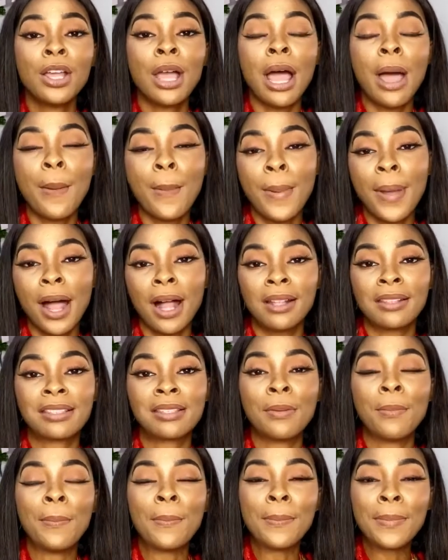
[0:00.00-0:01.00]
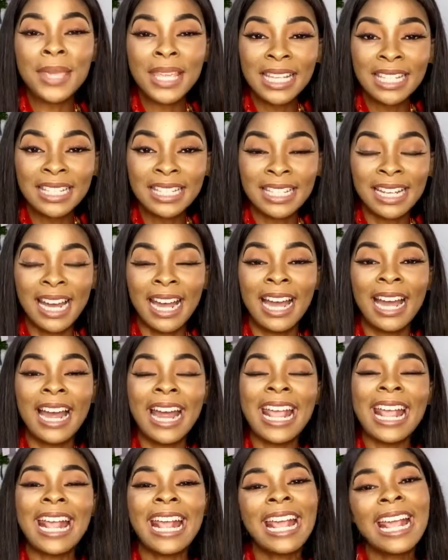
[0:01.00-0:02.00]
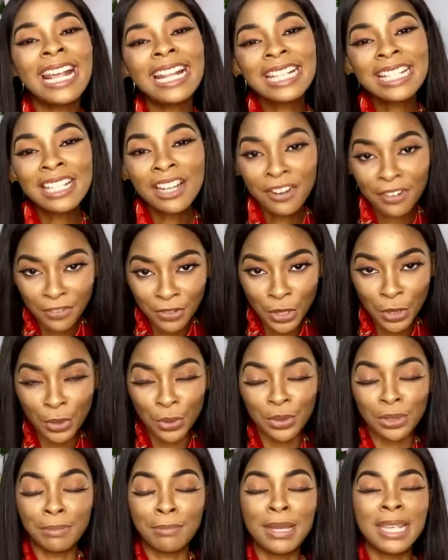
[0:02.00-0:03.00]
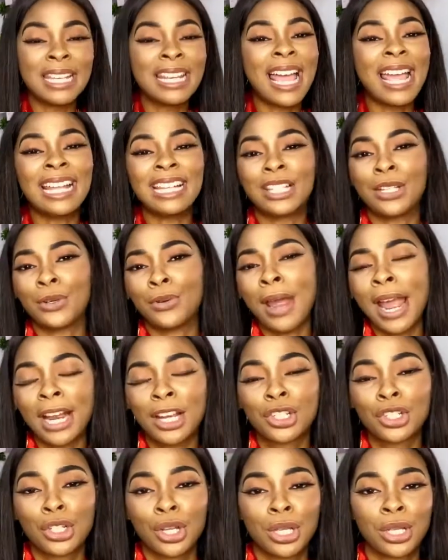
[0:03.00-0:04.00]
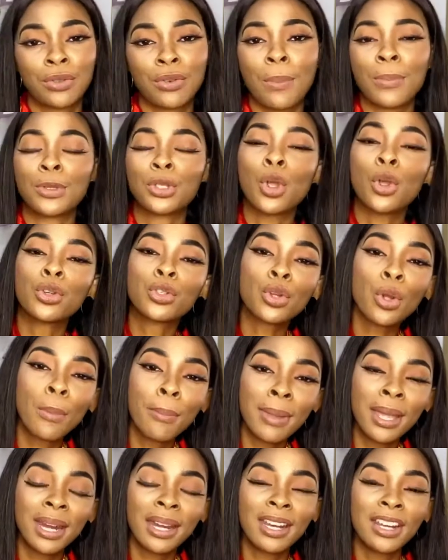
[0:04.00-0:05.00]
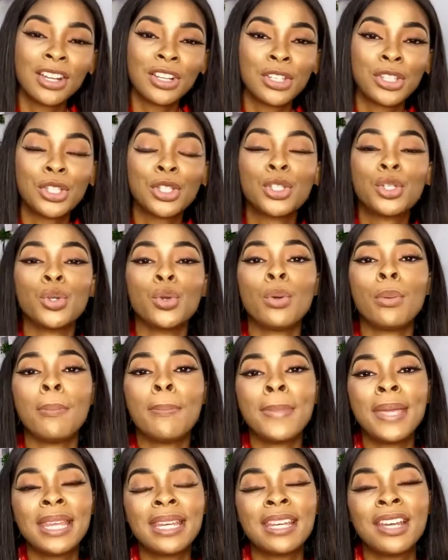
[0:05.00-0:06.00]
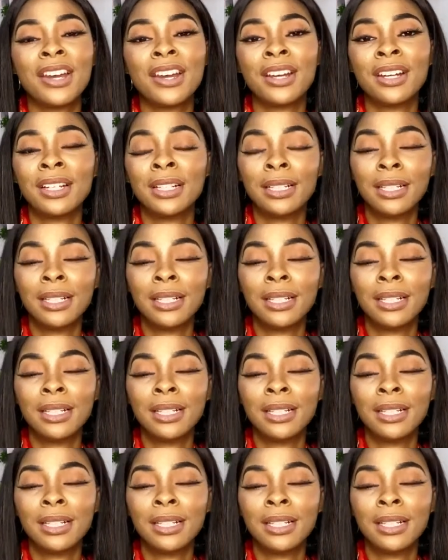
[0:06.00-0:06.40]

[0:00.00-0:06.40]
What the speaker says: about media interviews, media interactions, from social medias to media